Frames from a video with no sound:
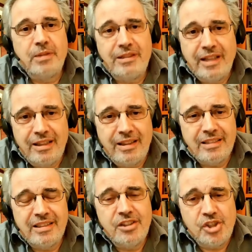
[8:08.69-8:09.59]
But that
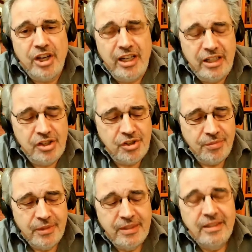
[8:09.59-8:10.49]
doesn't
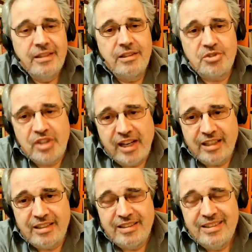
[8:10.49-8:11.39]
change the
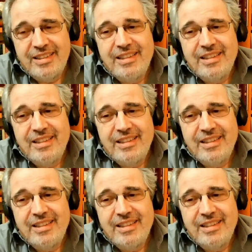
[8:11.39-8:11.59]
fact